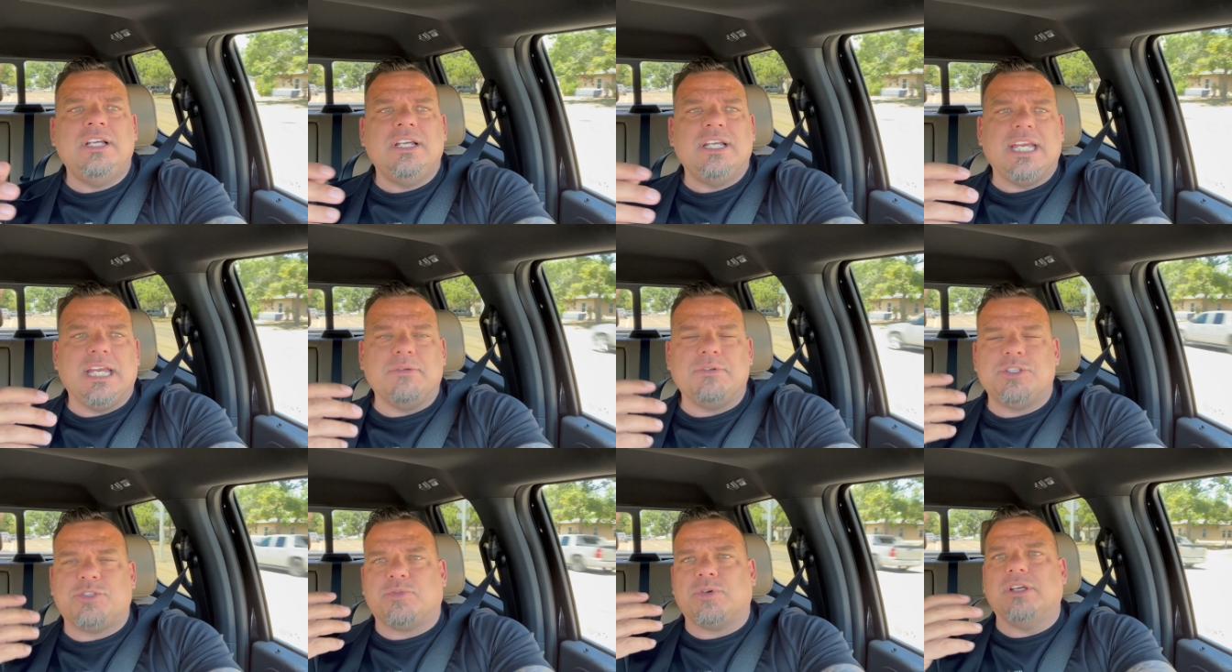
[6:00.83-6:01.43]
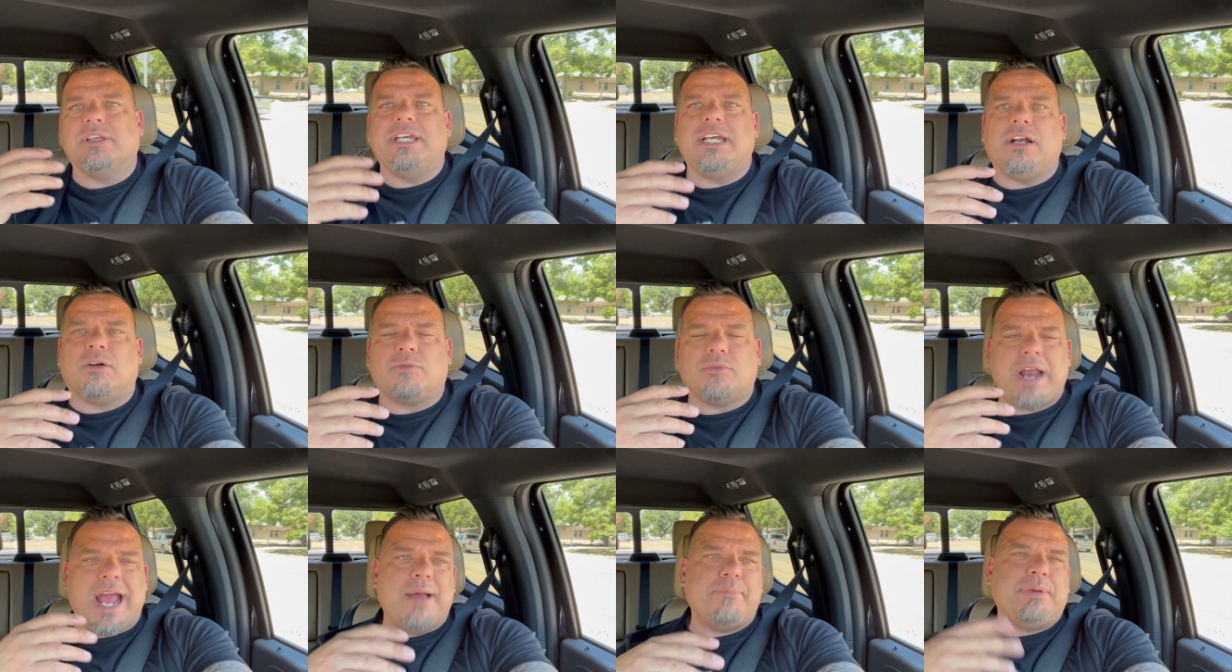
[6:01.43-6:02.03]
it was really a
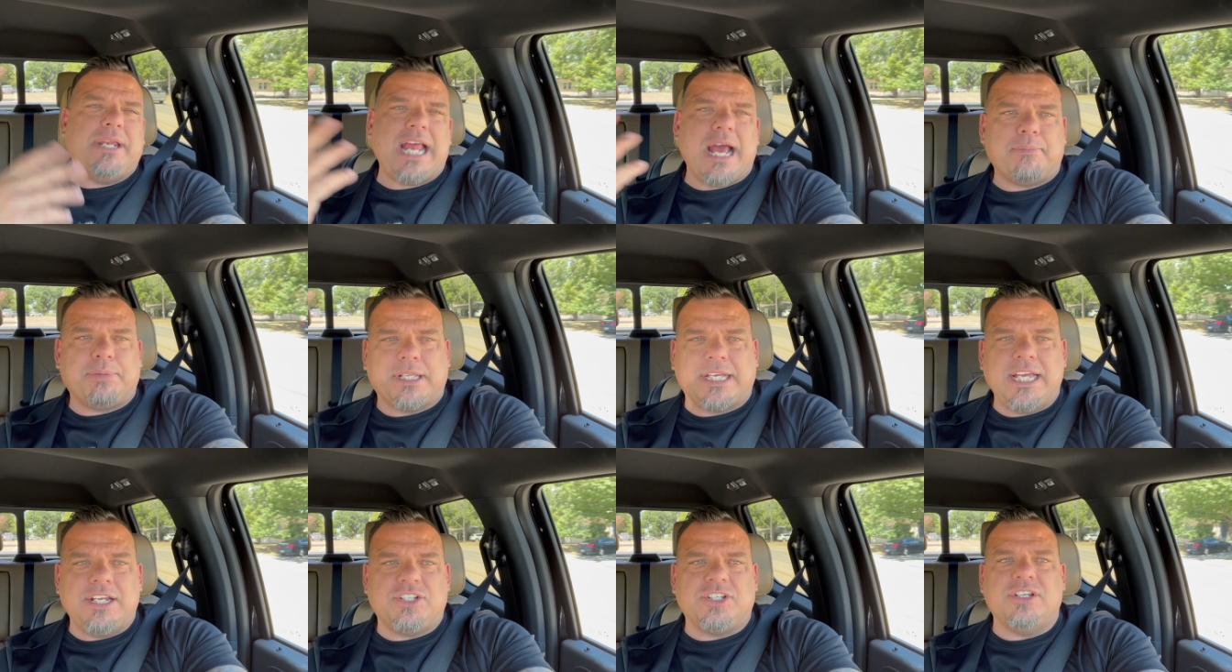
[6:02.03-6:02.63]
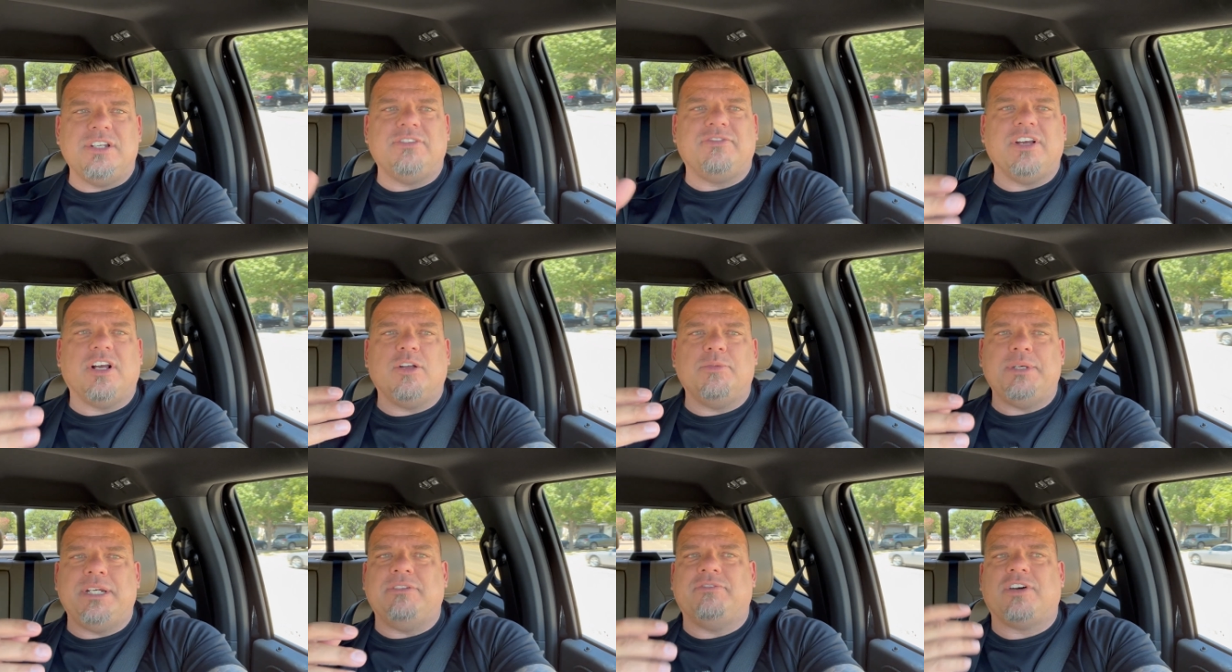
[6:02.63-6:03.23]
rapid application
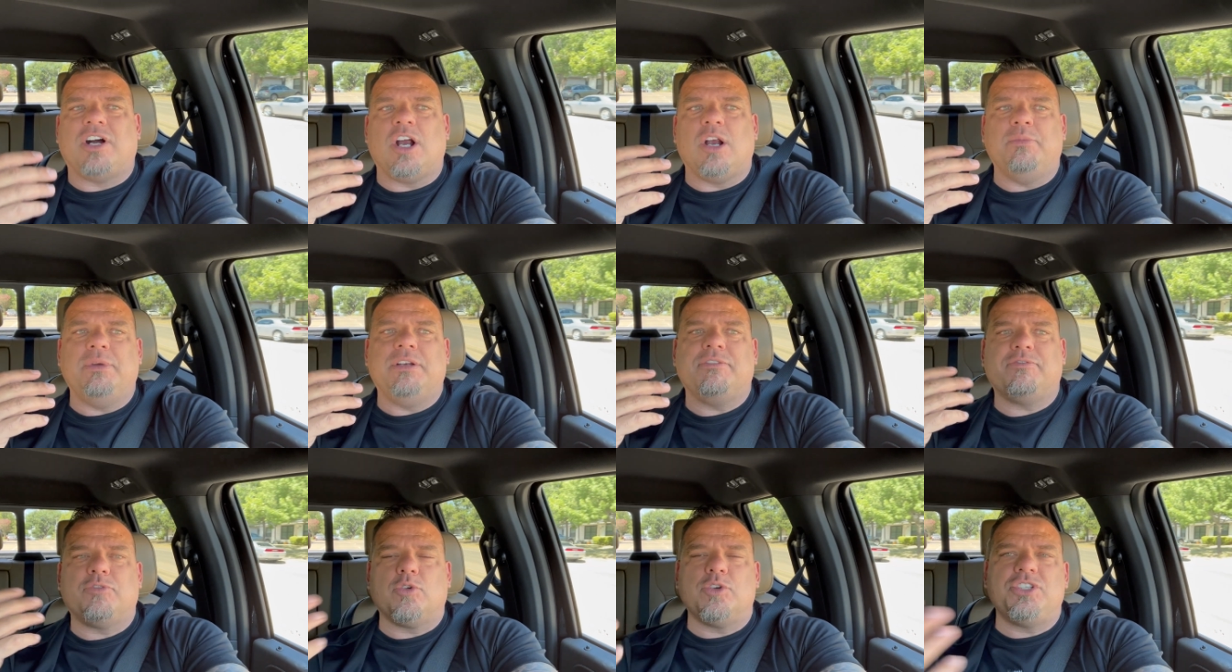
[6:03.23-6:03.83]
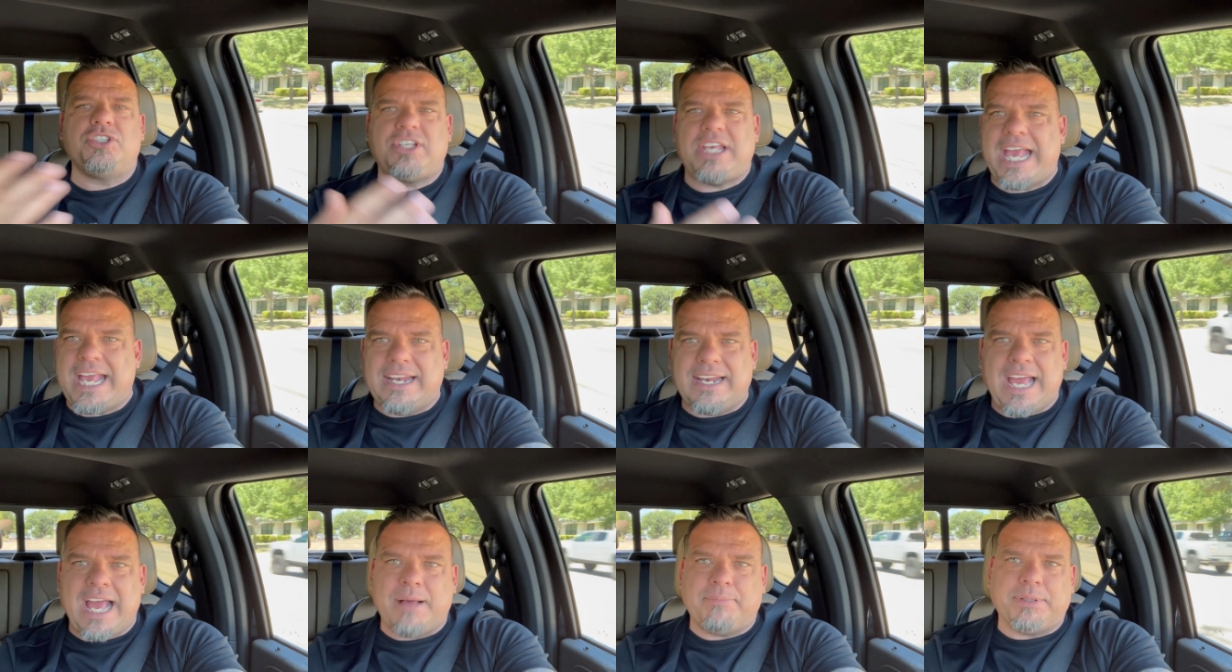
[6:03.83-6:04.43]
development environment for
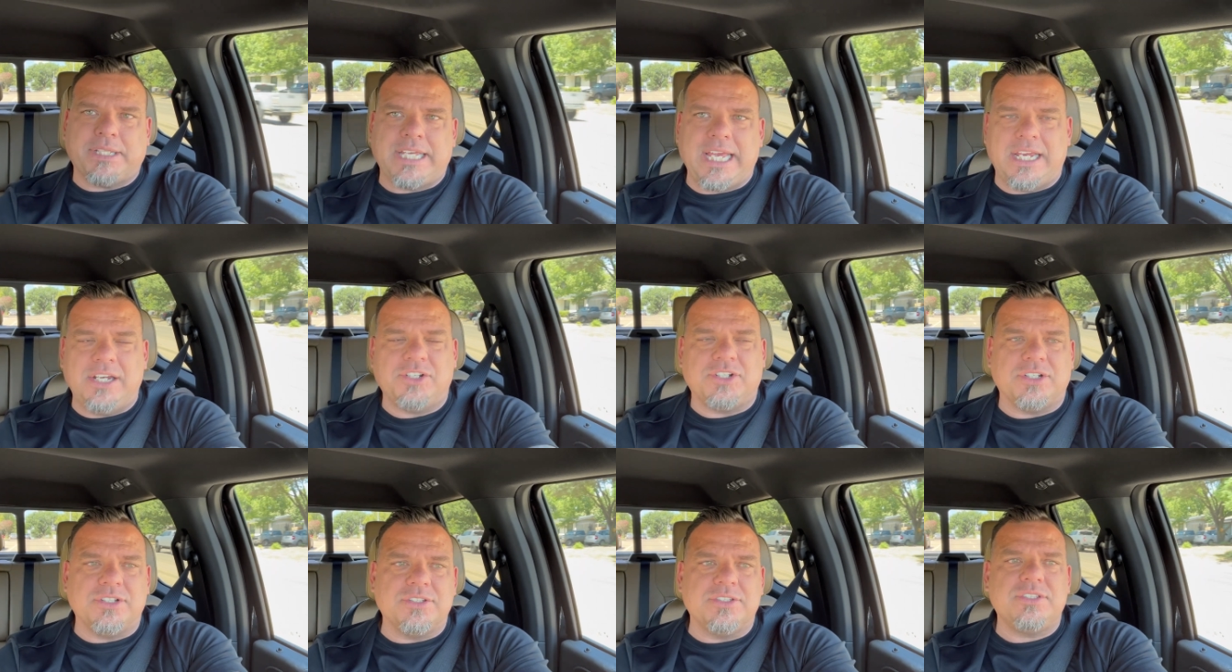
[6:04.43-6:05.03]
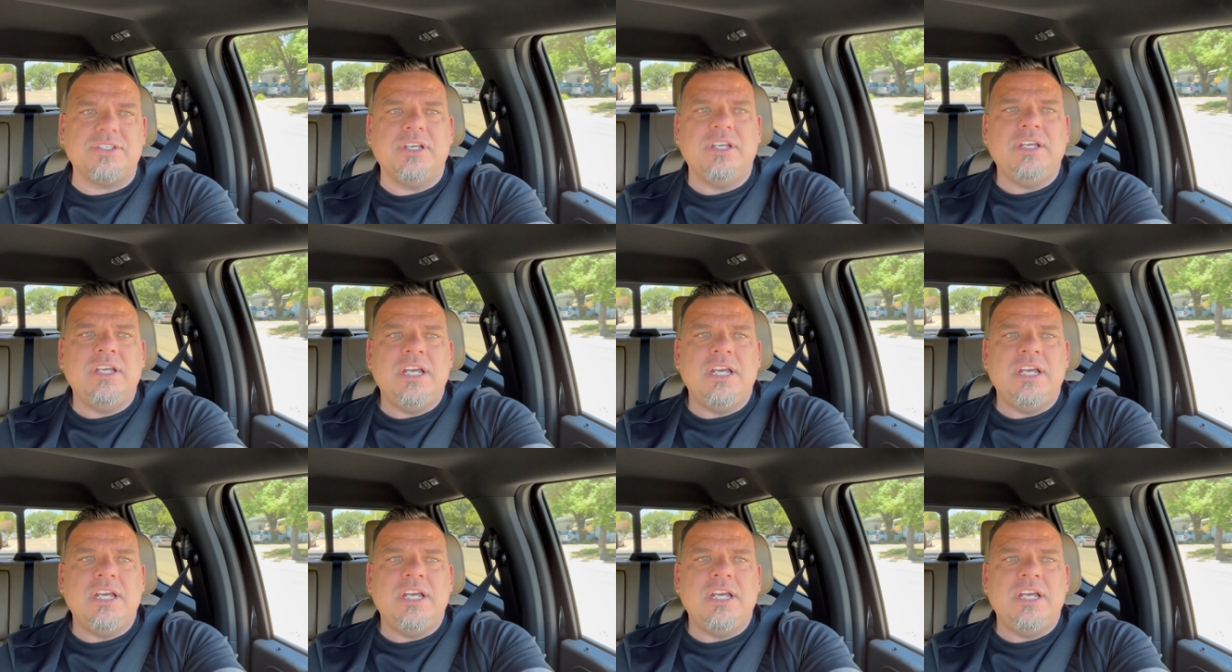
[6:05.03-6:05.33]
SCADA applications,